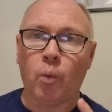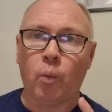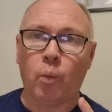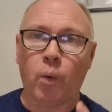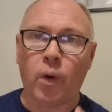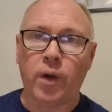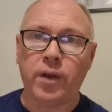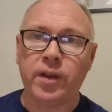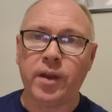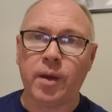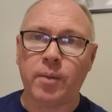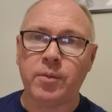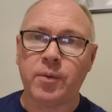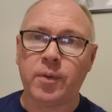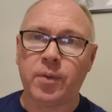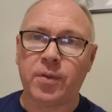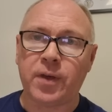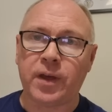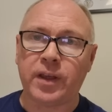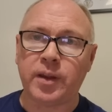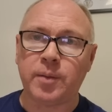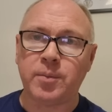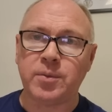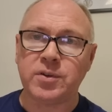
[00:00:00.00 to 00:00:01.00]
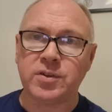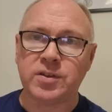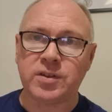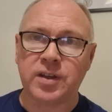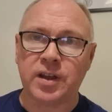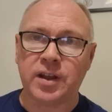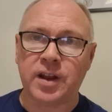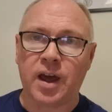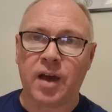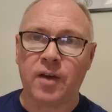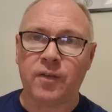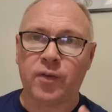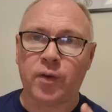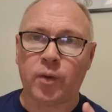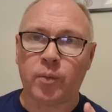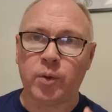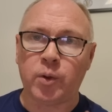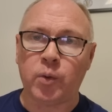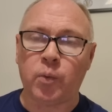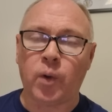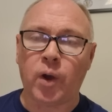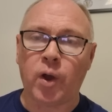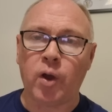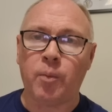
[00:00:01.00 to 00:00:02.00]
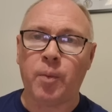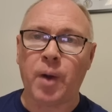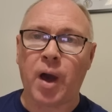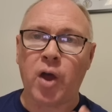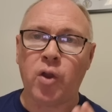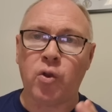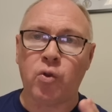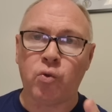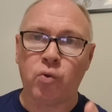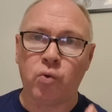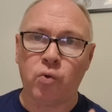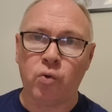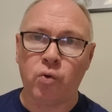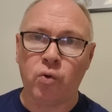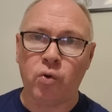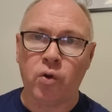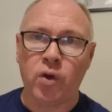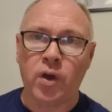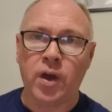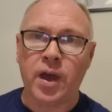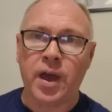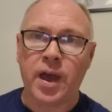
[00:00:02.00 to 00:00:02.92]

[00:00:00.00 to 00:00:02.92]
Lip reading: One that I've been thinking about staying at for a wee while, but I knew